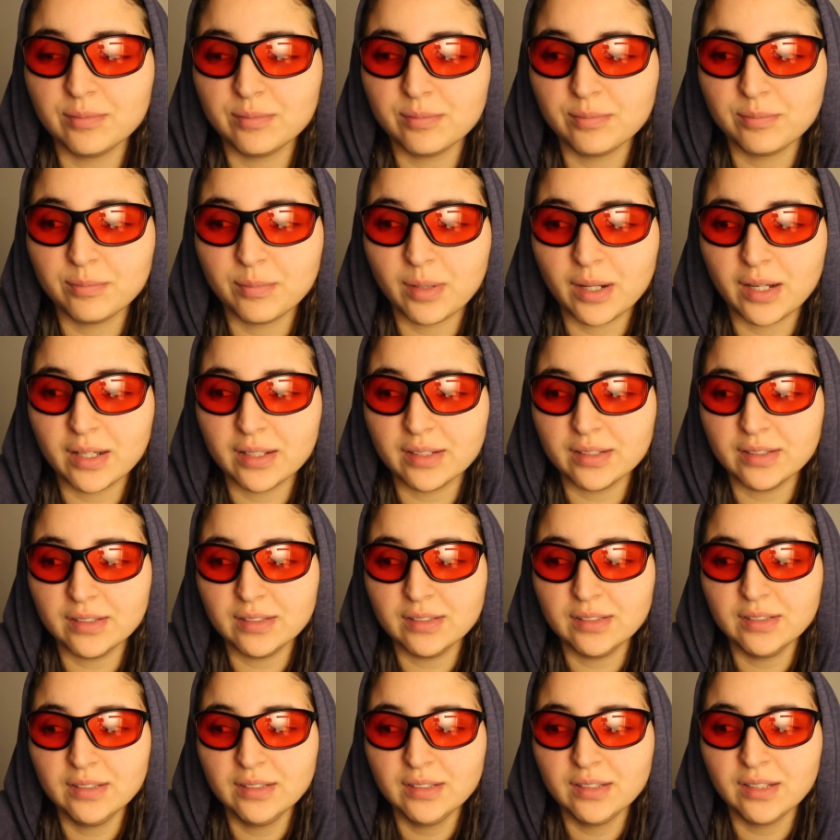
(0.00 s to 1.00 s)

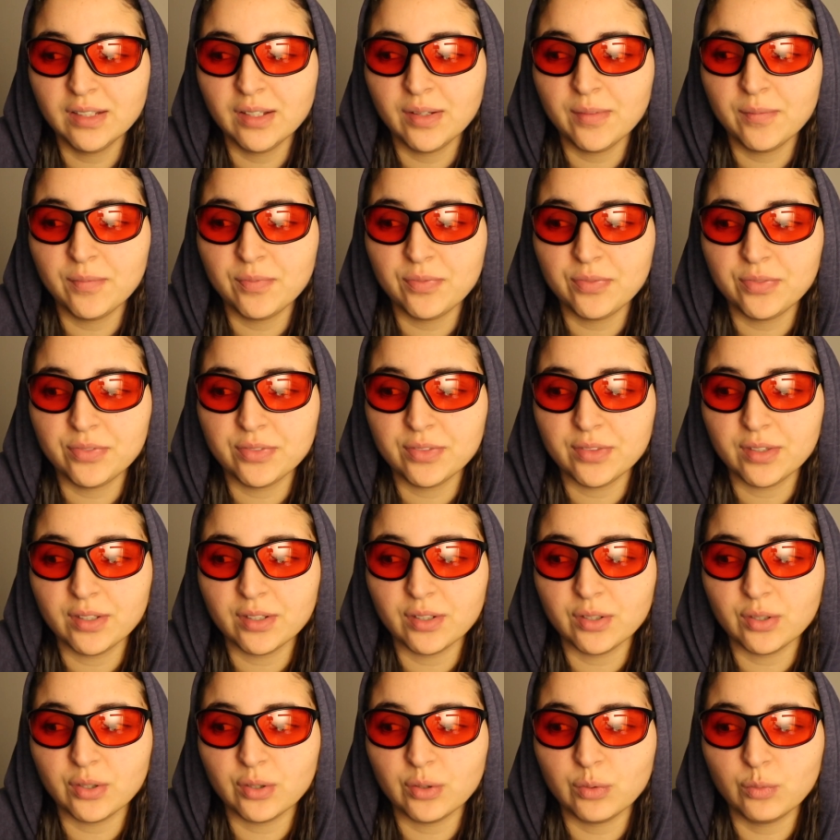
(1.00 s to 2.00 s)
my
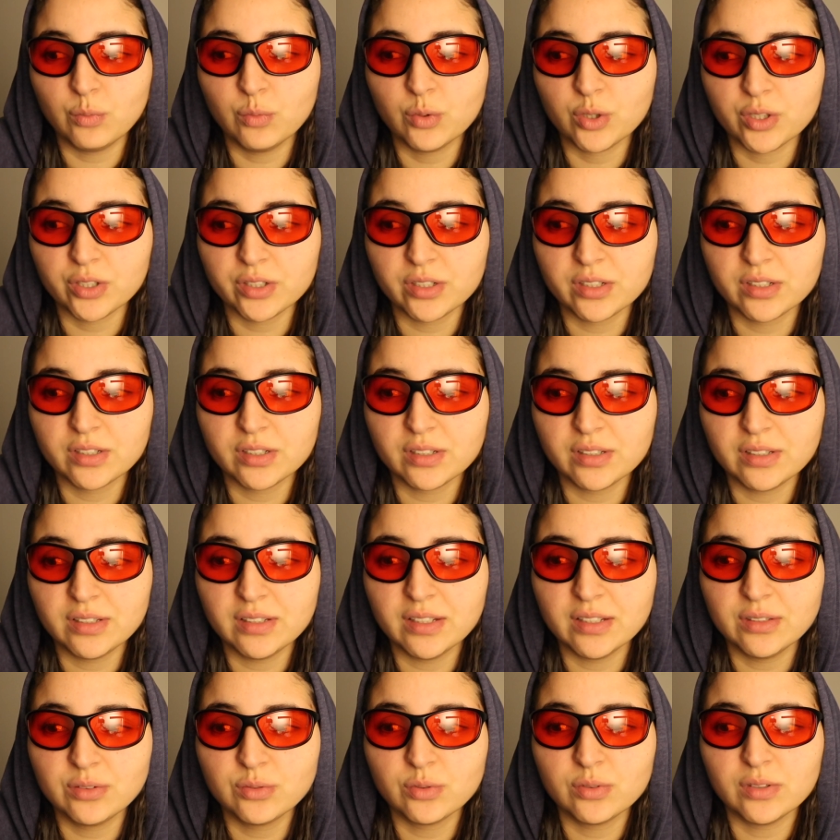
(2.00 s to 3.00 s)
work
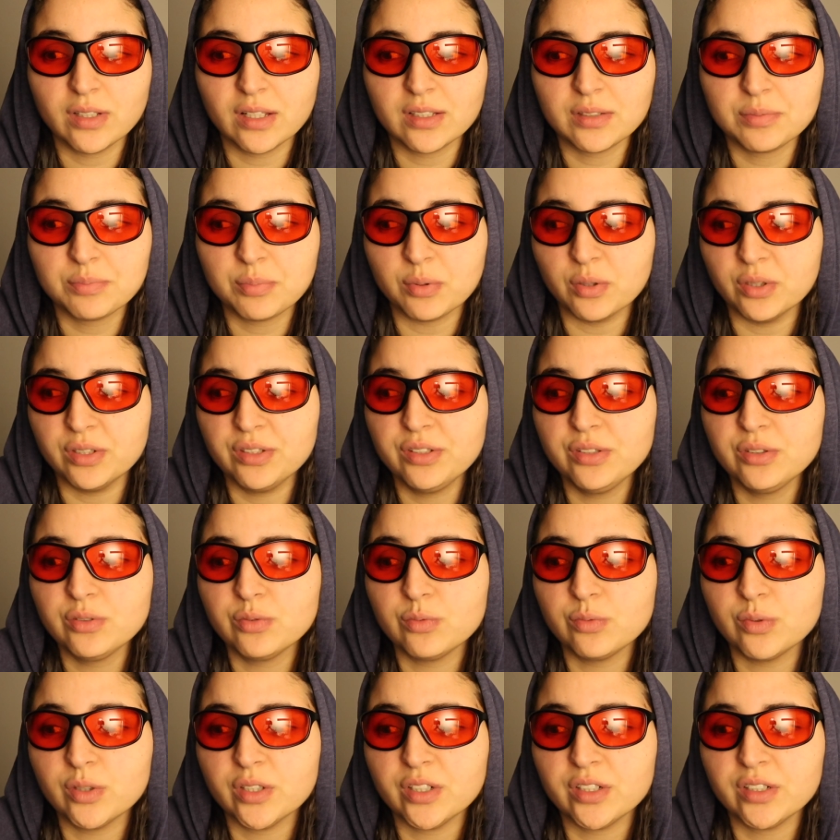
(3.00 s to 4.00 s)
get to that point
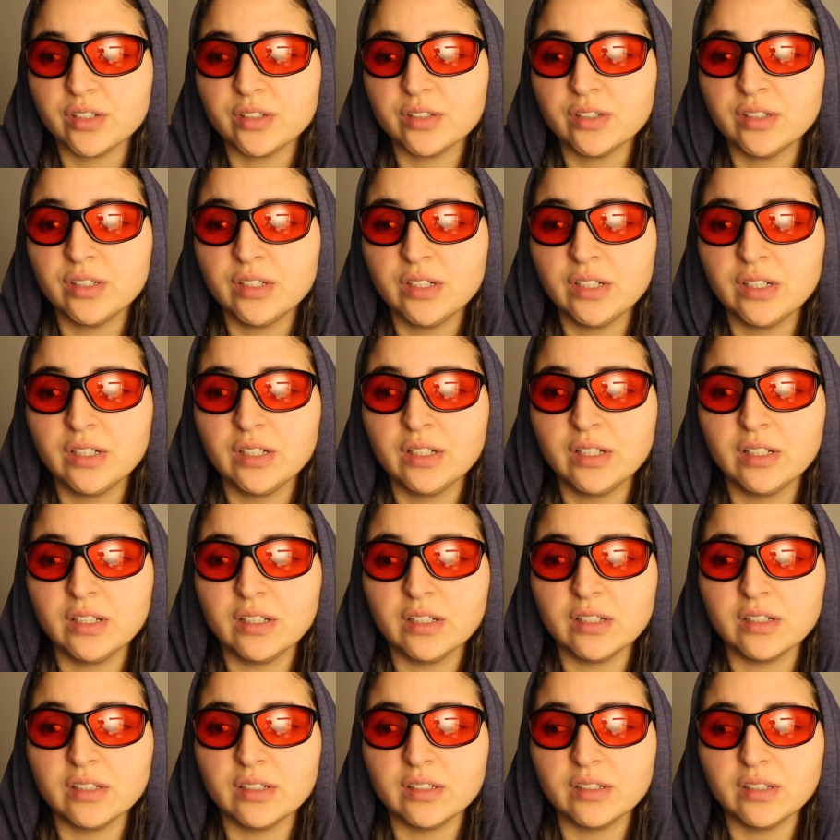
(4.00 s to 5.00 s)
where
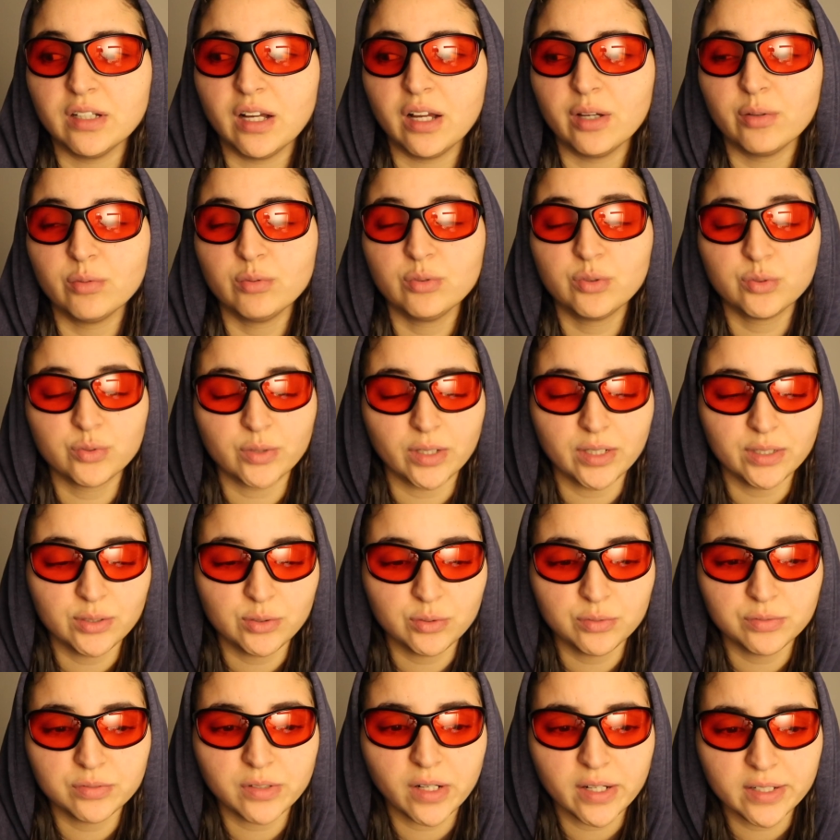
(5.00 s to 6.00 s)
I would try
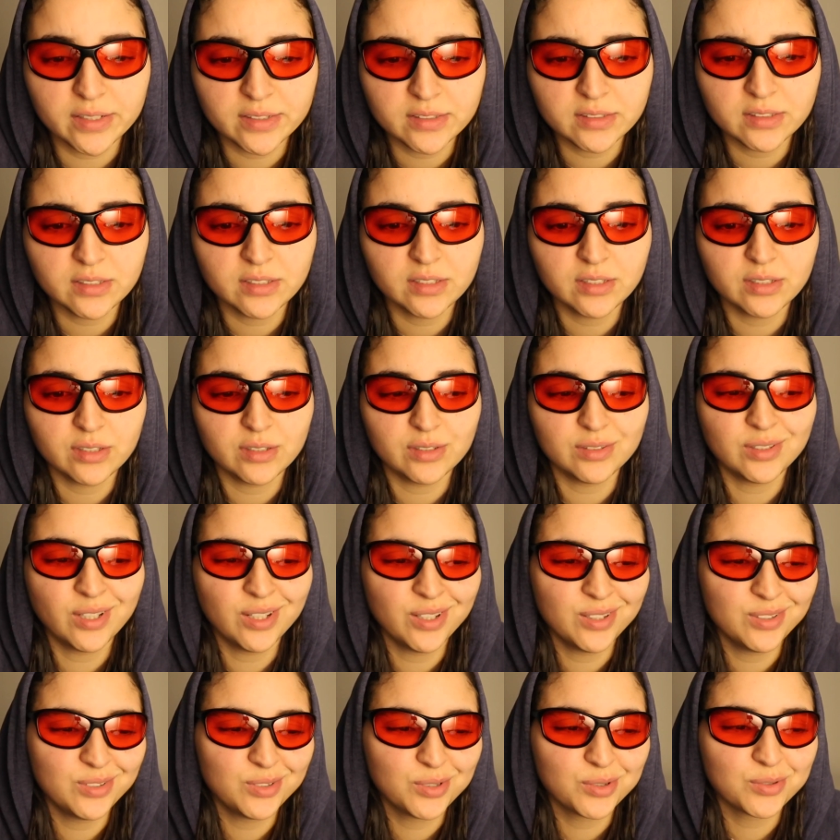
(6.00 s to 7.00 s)
to find
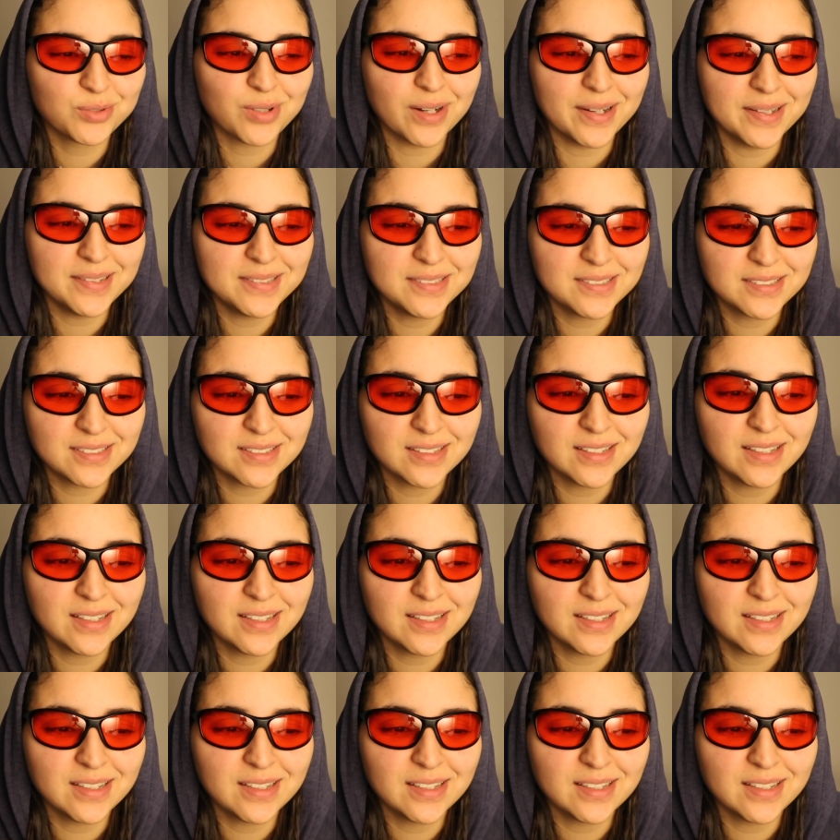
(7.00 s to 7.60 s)
the right